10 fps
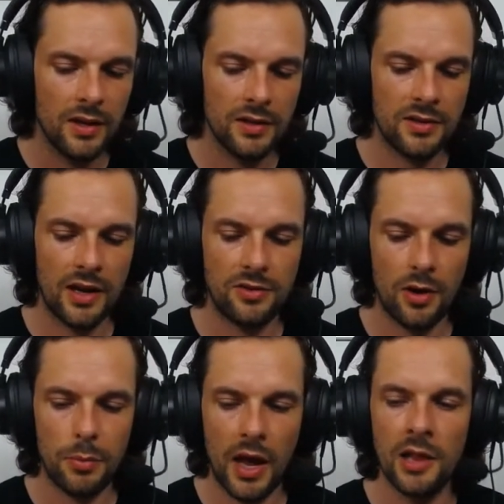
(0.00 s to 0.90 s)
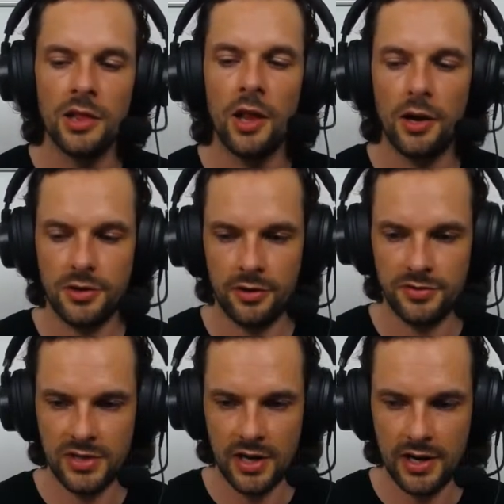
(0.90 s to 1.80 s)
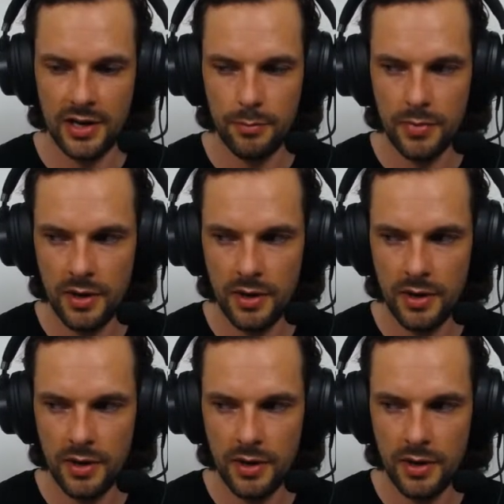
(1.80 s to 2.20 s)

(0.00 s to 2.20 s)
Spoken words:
takes up a lot of time.